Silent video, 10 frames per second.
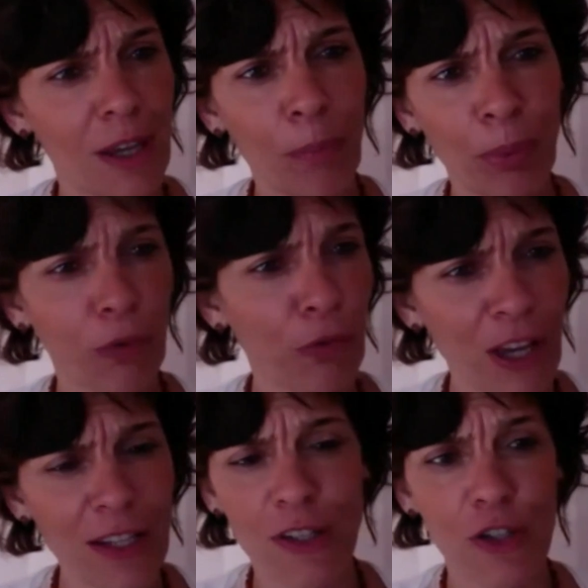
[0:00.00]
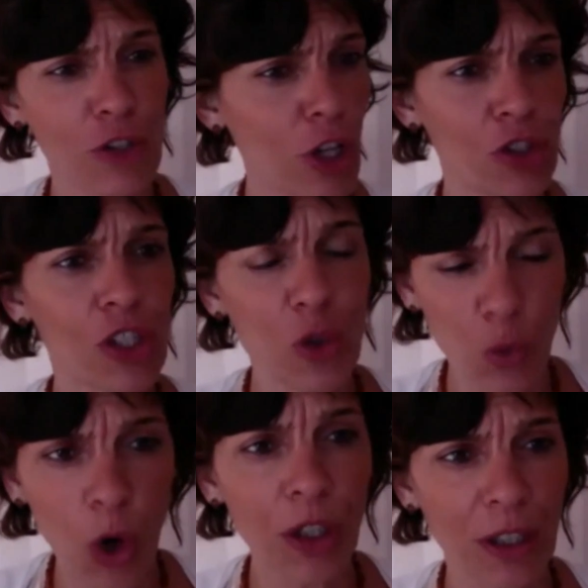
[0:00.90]
professors, not just
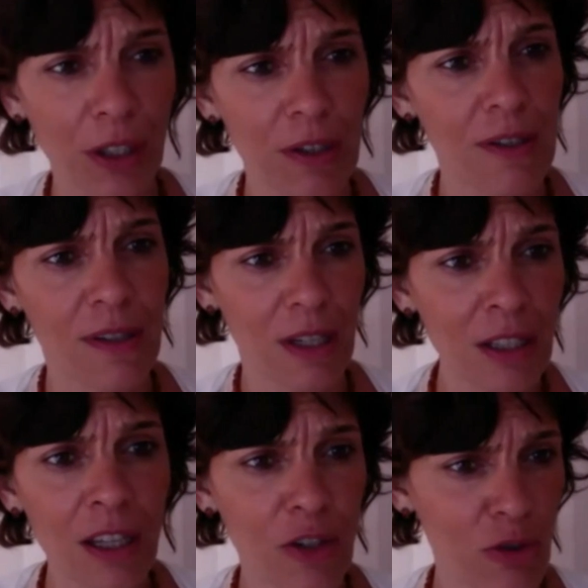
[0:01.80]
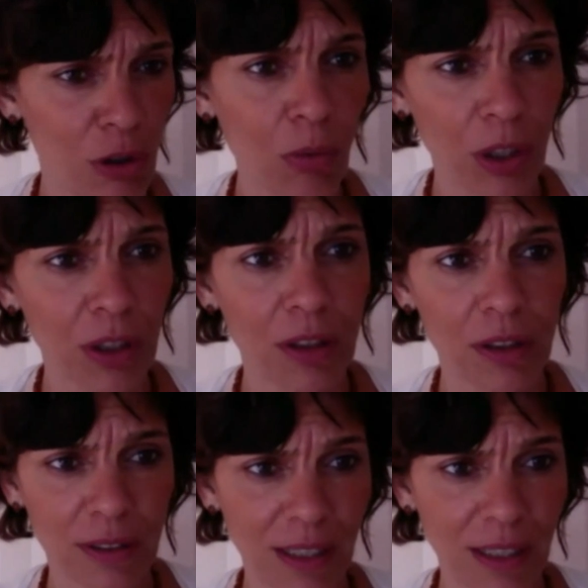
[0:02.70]
workers, industrial workers.